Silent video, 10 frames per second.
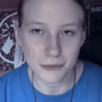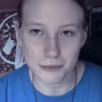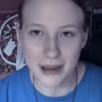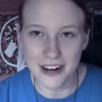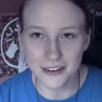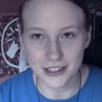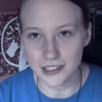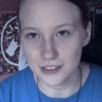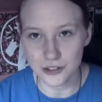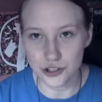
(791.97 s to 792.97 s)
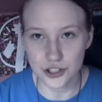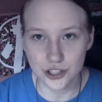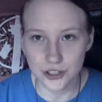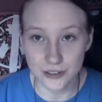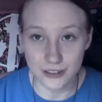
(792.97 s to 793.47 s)

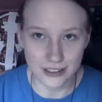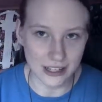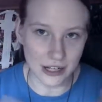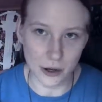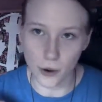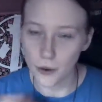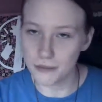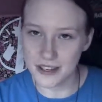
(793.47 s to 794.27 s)
marriage, you know,